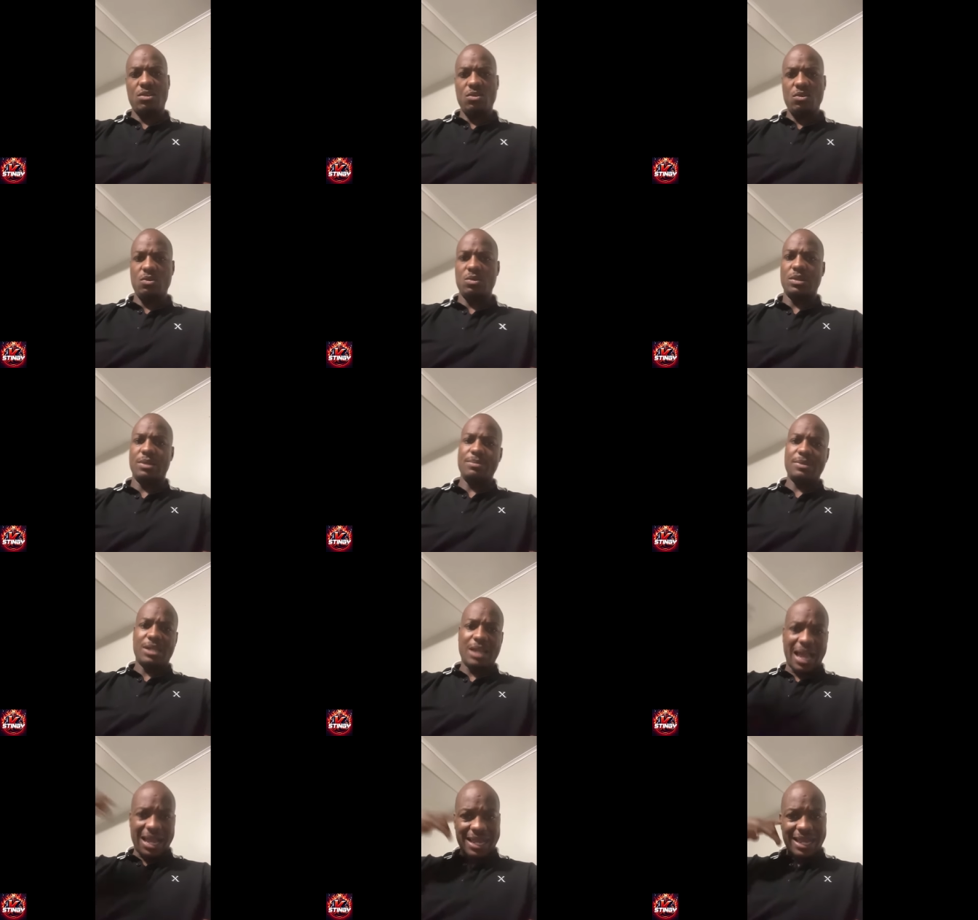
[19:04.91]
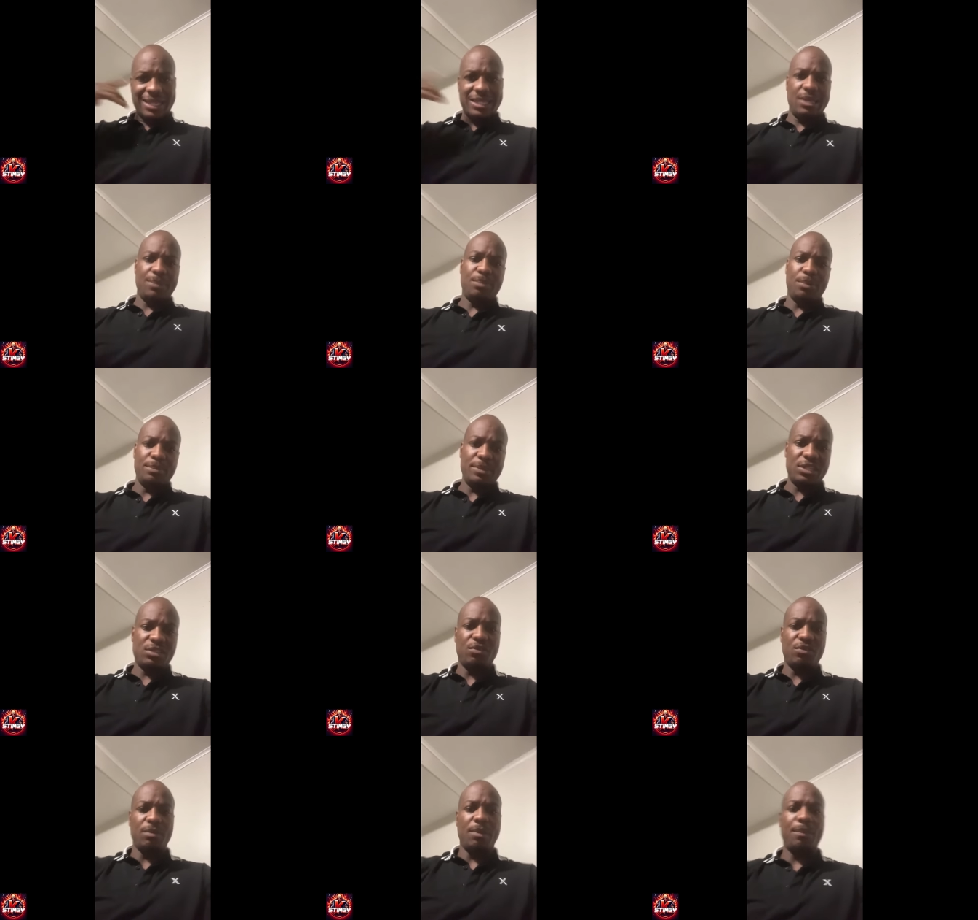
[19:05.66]
Okay, cool. Let me,
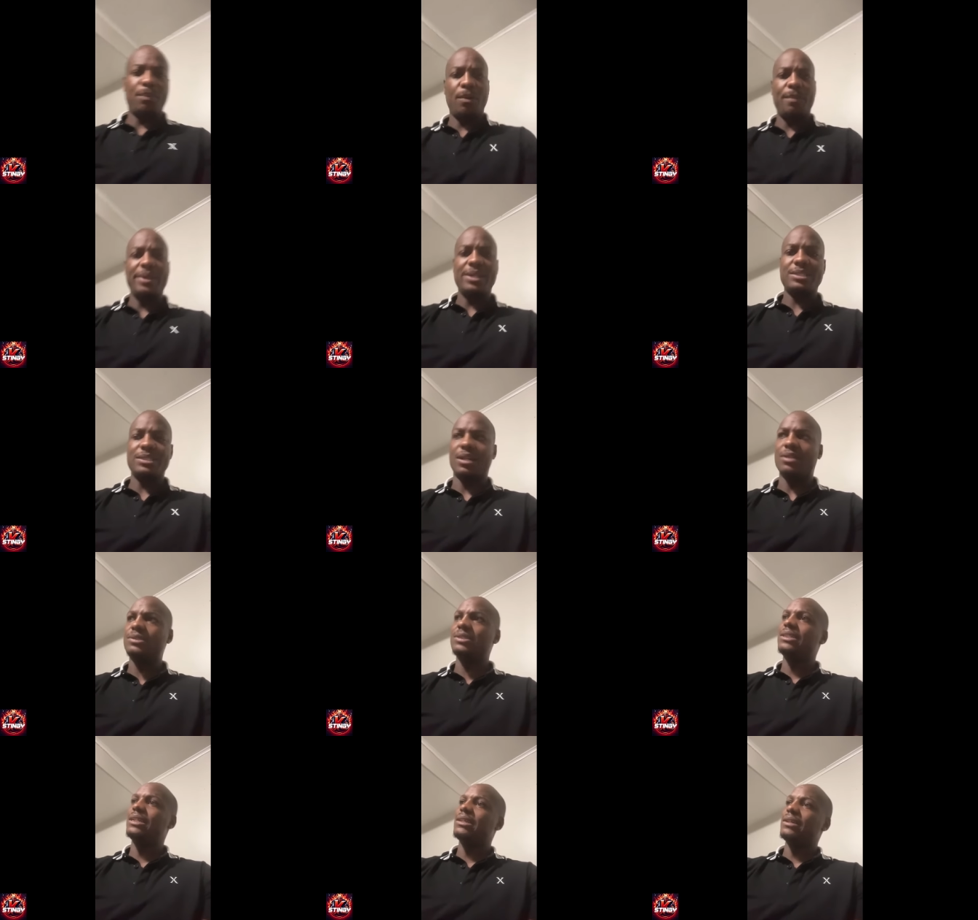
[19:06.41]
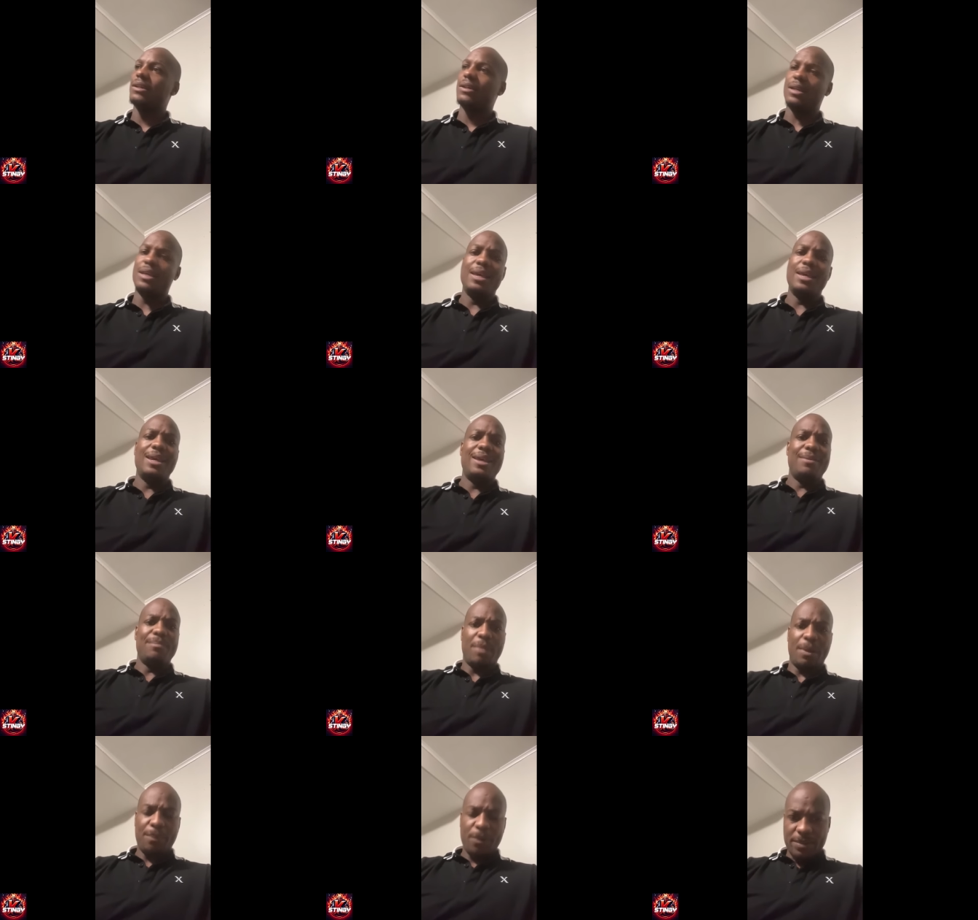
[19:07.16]
I gotta get permission from my probation
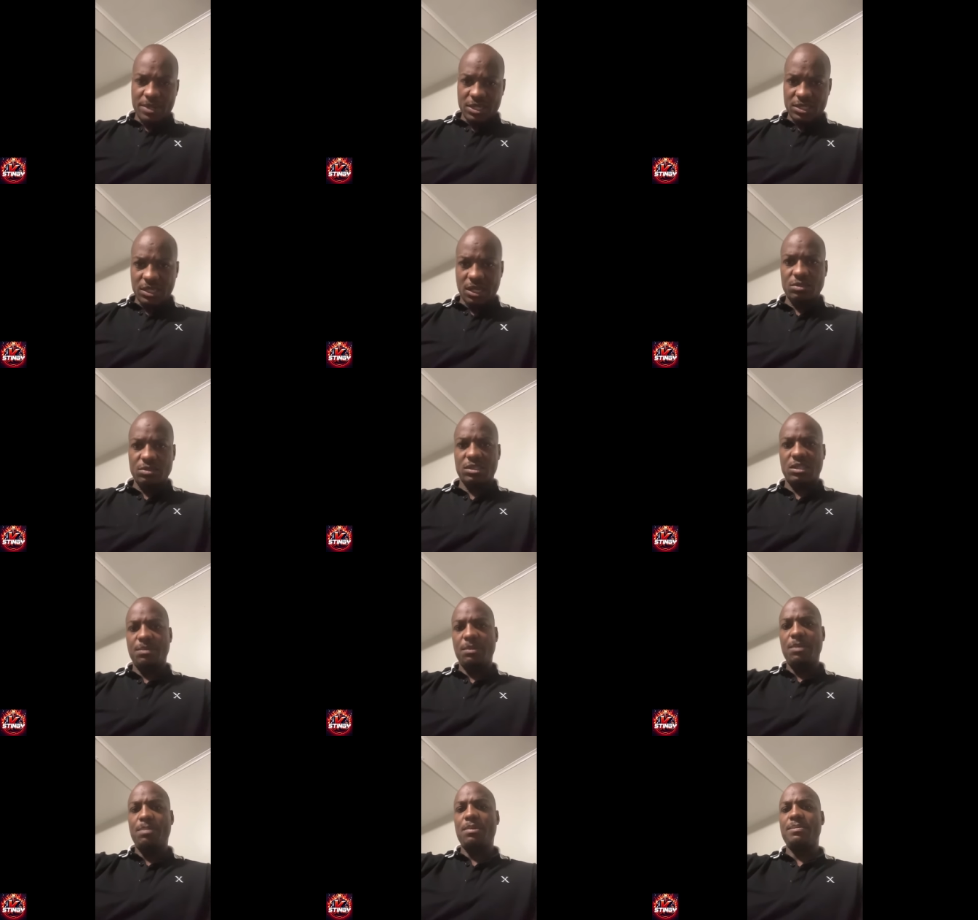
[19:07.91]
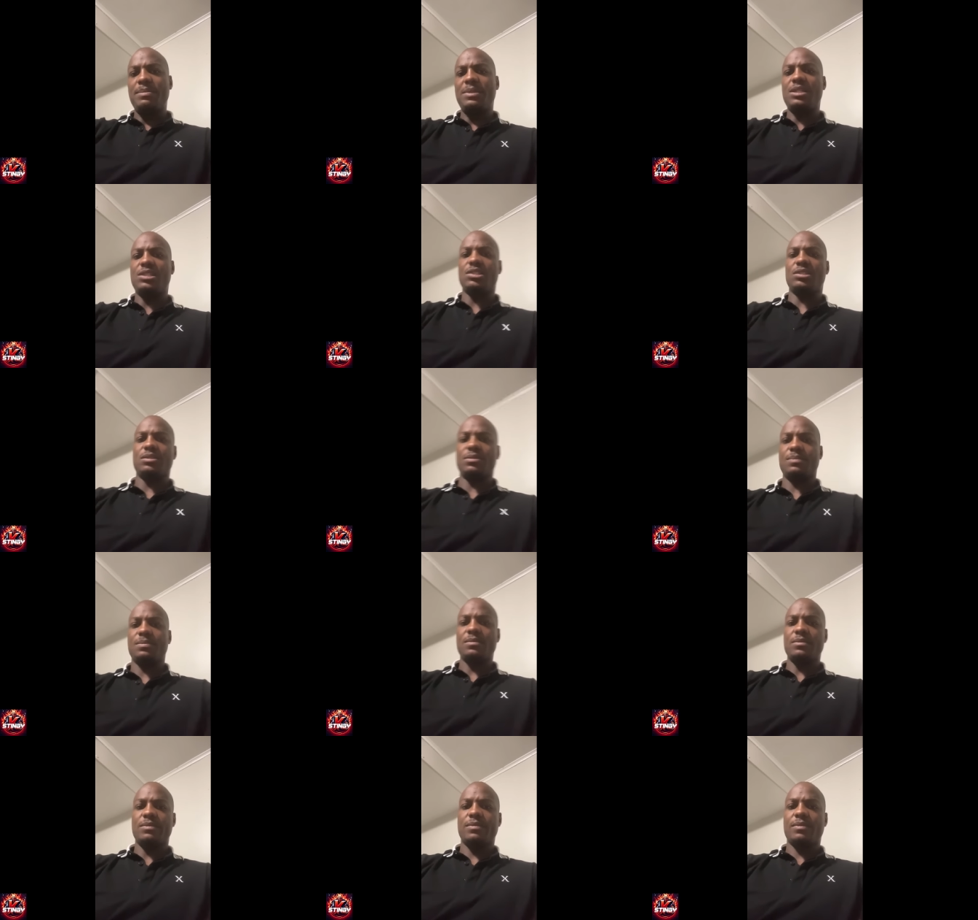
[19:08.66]
officer. Yeah, my probation officer give
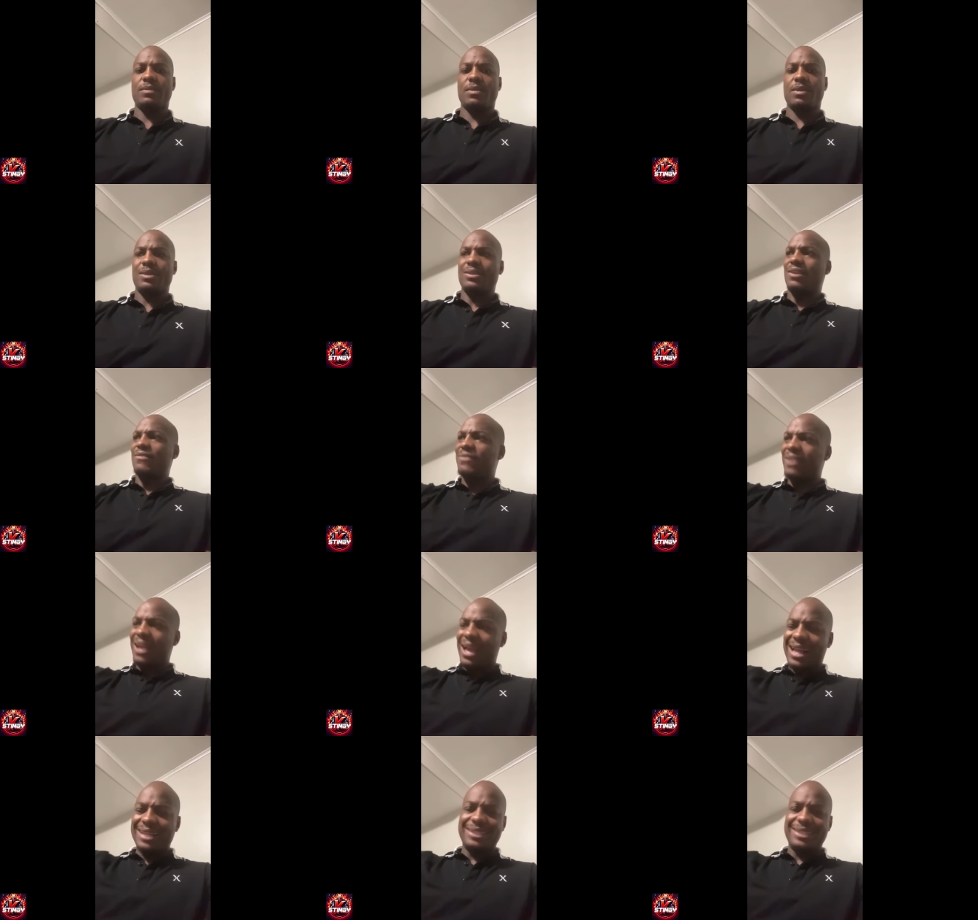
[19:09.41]
me permission.